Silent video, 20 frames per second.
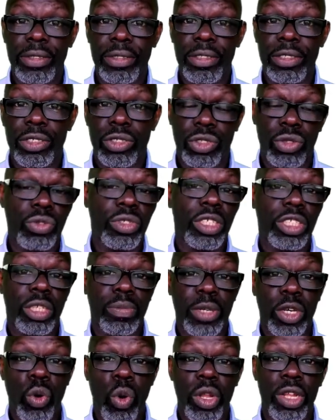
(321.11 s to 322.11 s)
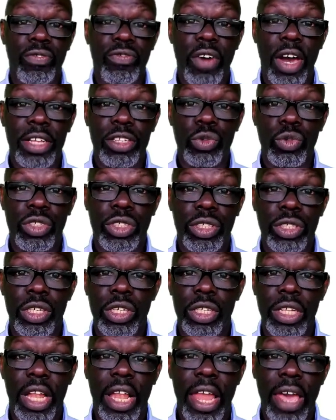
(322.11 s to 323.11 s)
You do need to be qualified to a
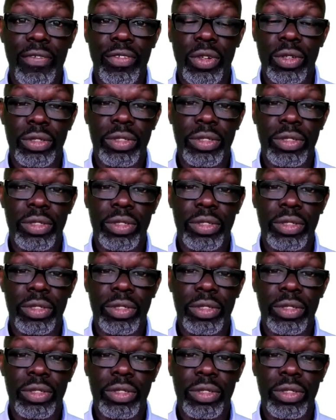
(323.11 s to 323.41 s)
certain level.